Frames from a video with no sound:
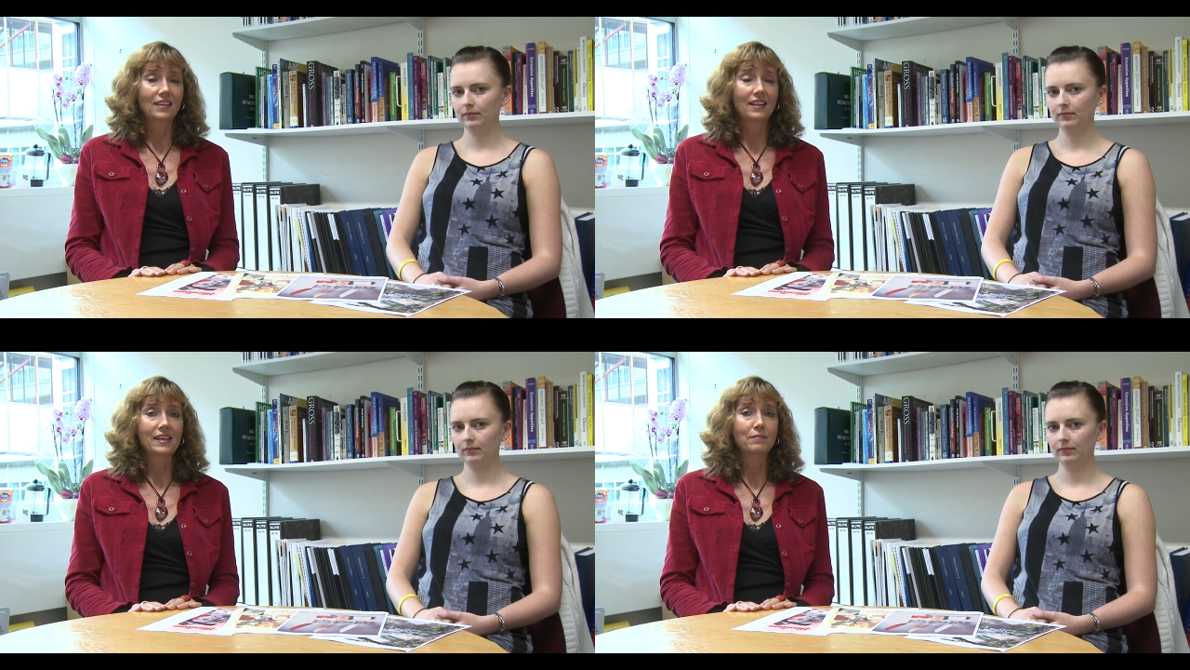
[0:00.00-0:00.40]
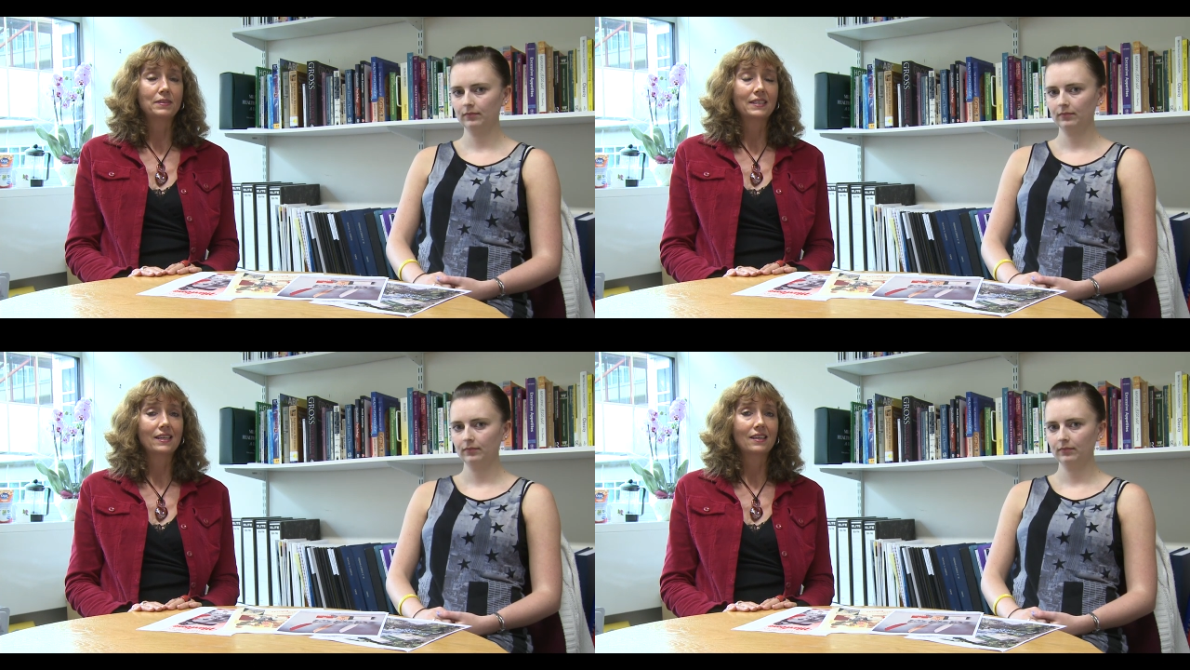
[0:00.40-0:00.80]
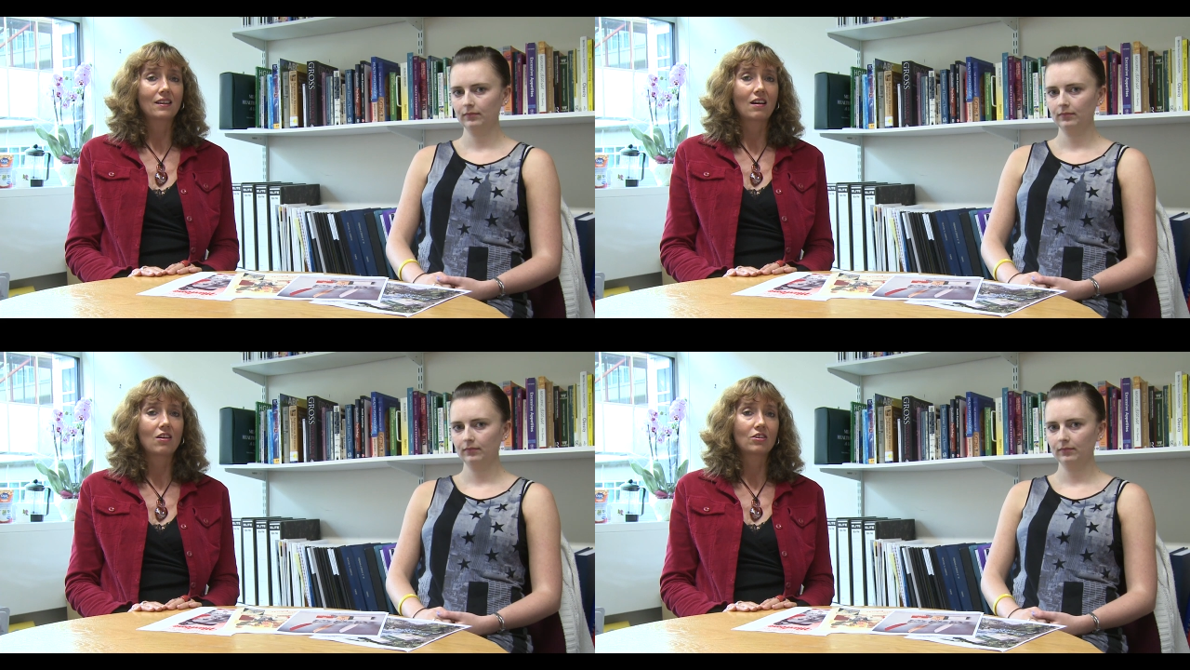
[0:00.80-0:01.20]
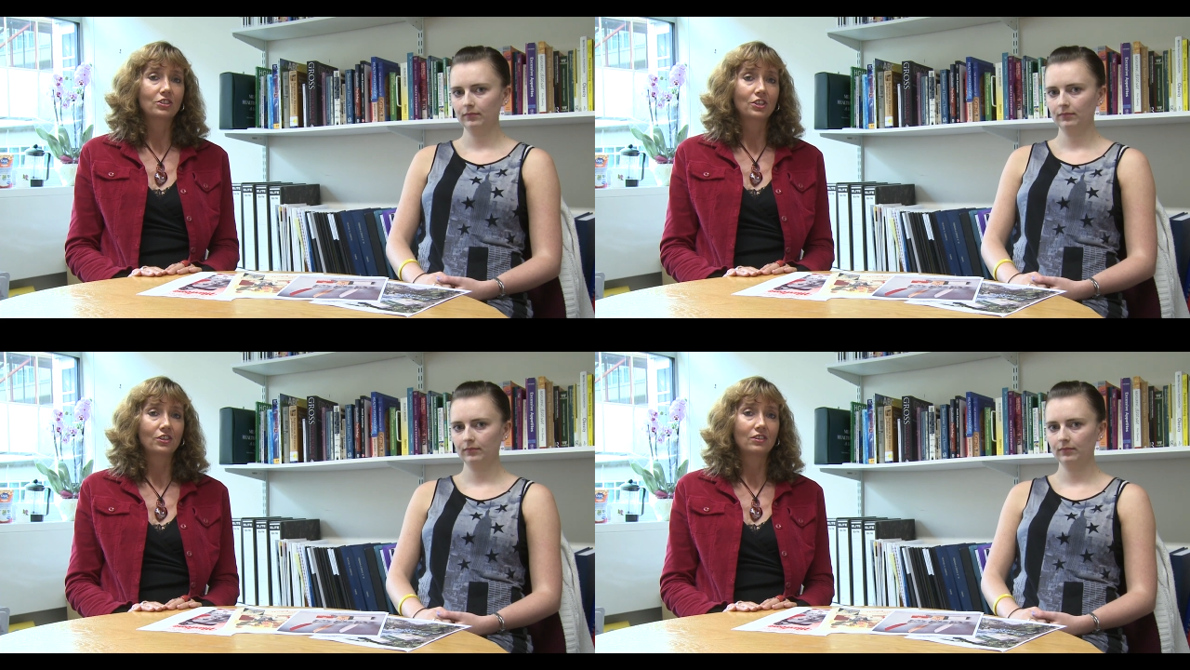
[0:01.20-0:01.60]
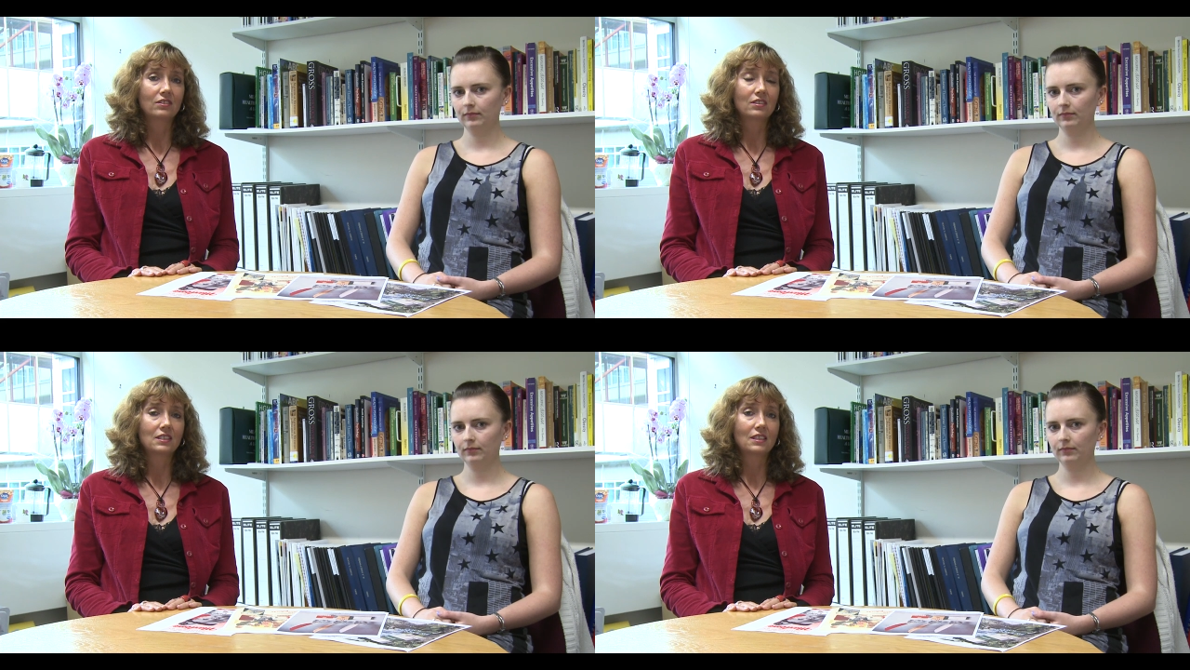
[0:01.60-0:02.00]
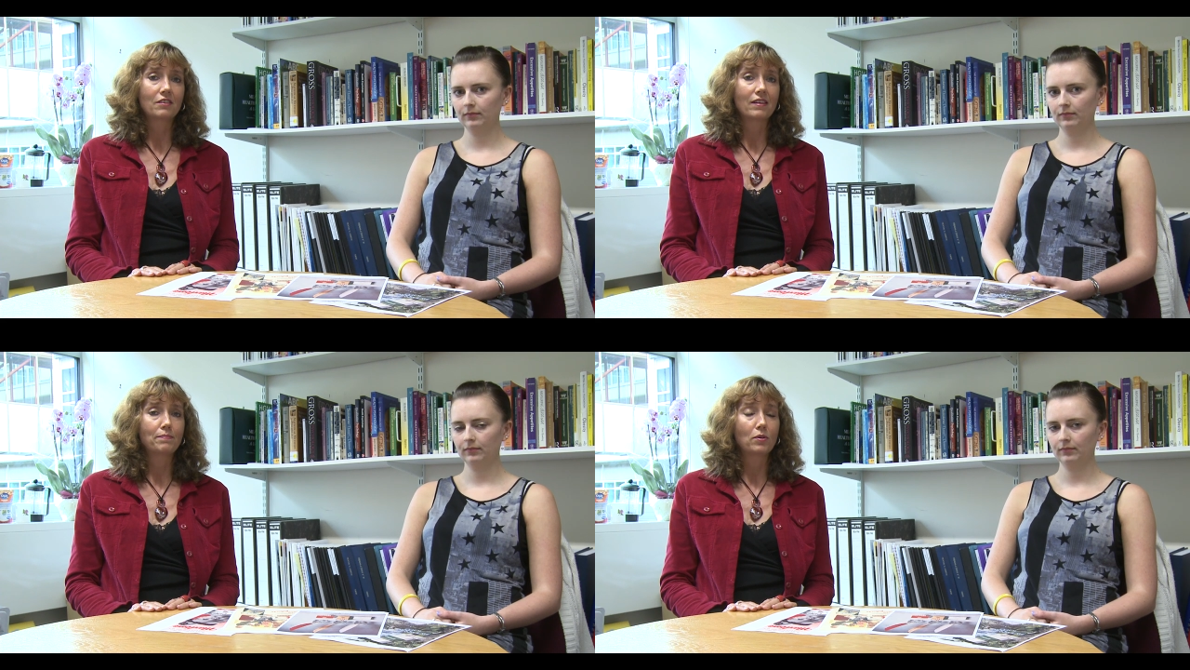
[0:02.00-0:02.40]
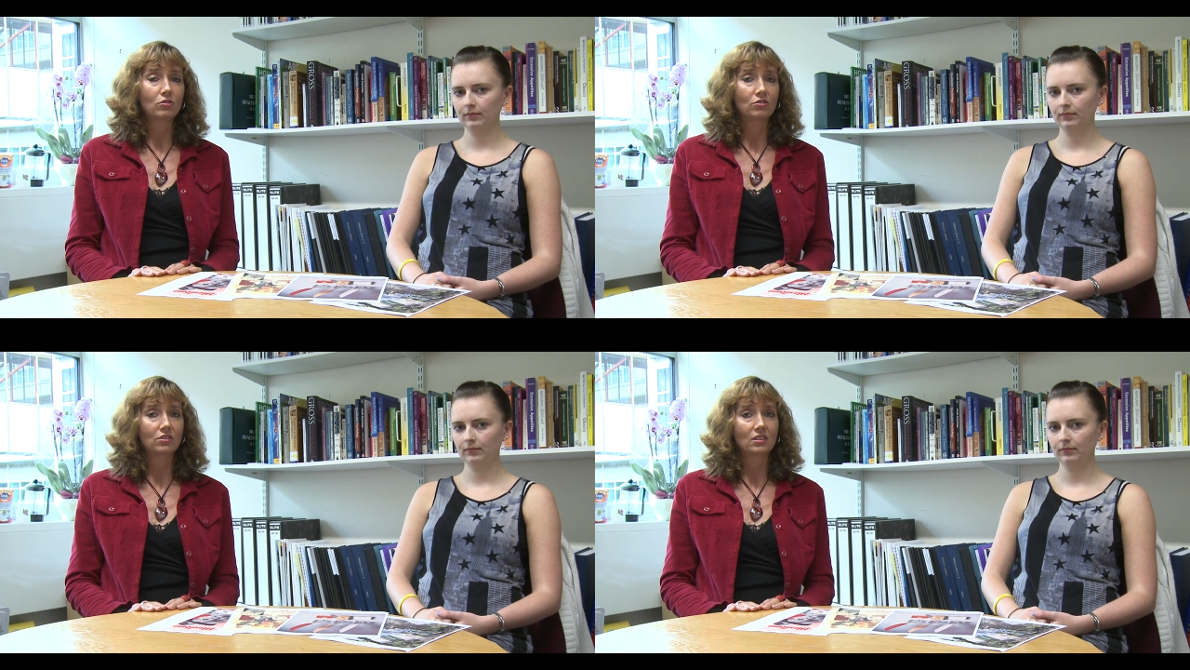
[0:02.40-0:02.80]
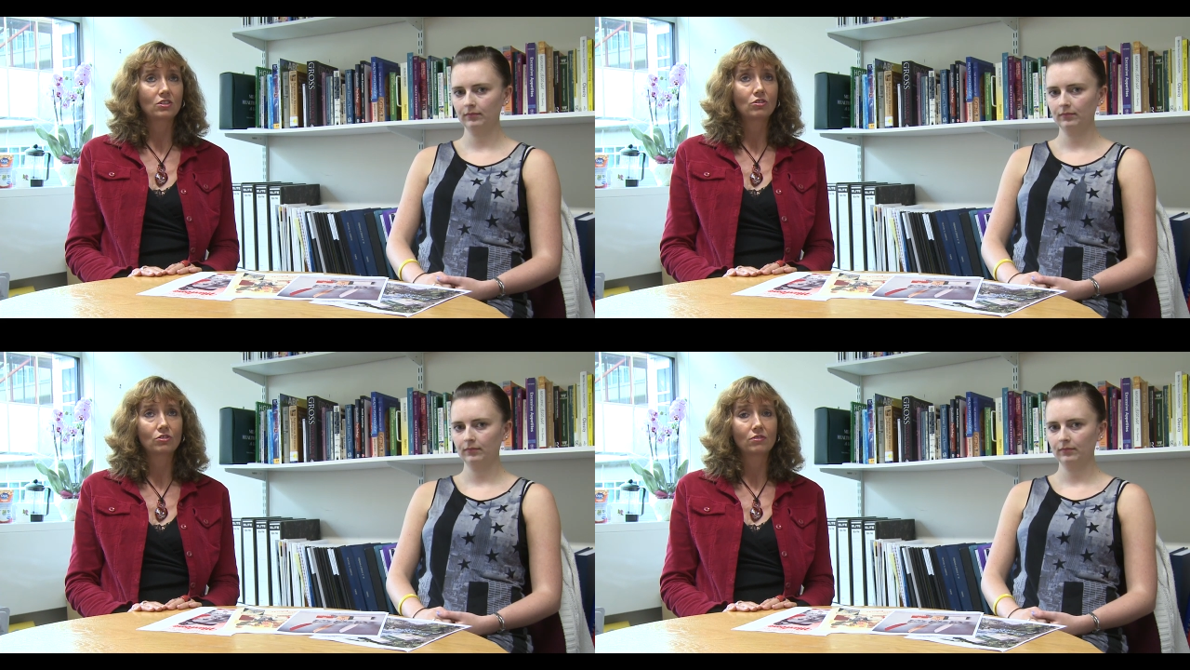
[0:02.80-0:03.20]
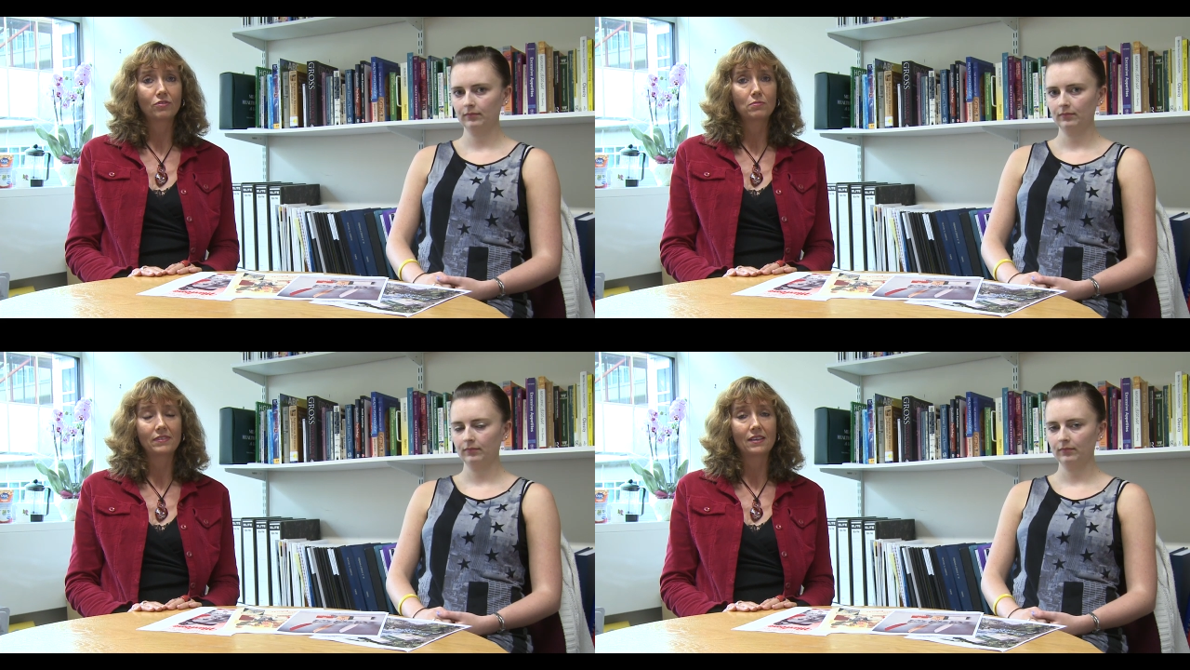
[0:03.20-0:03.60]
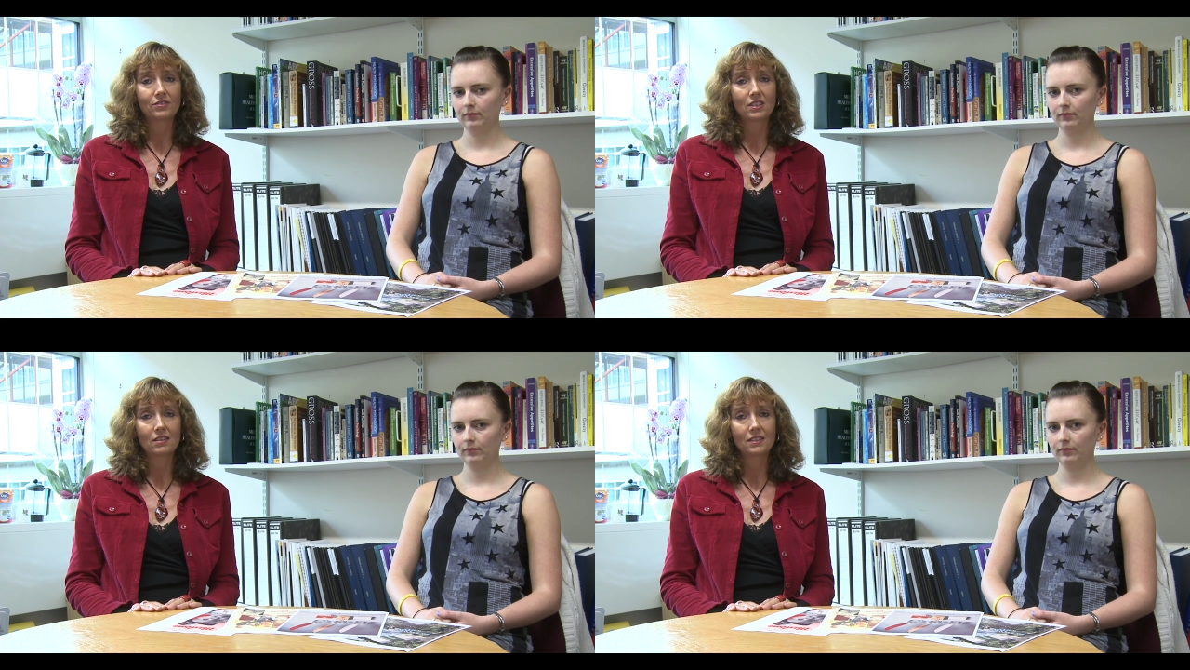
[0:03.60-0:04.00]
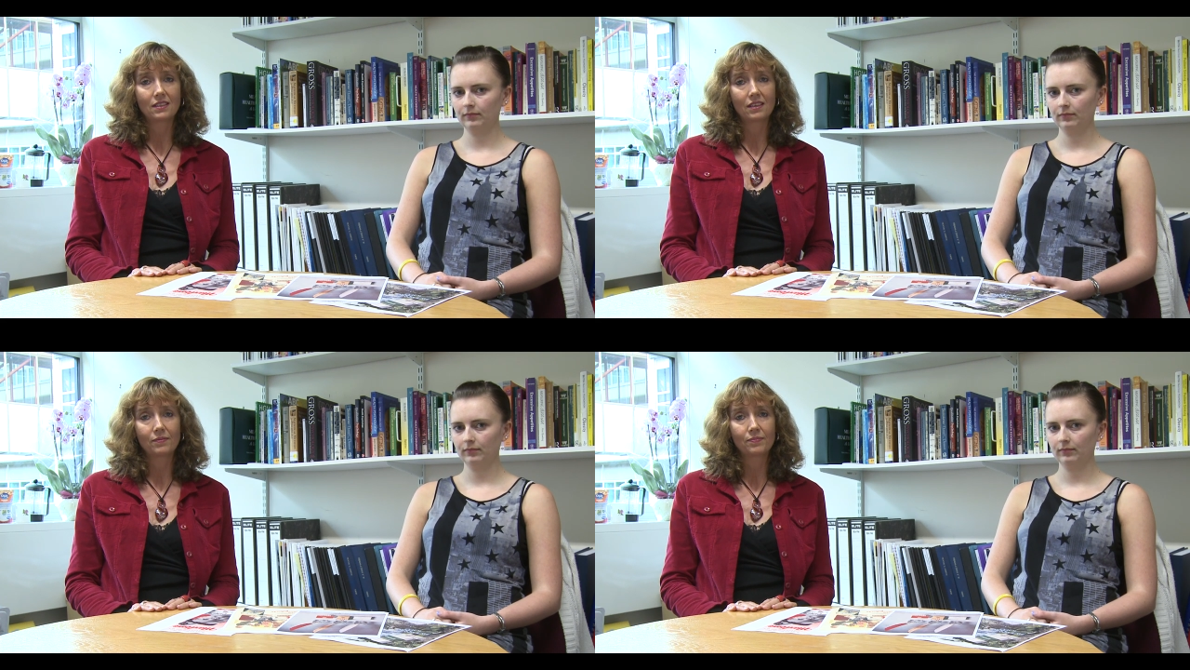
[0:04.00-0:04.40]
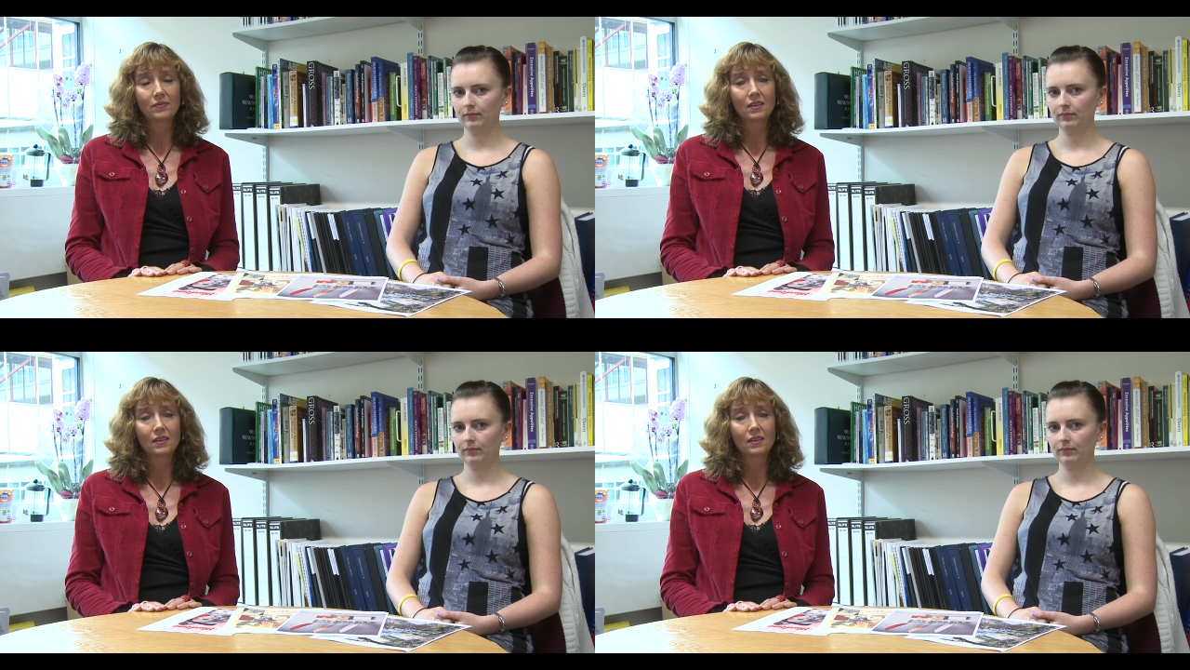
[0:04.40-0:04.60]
Speaker 1: and they in particular argue that the cigarette box is not a form of advertising.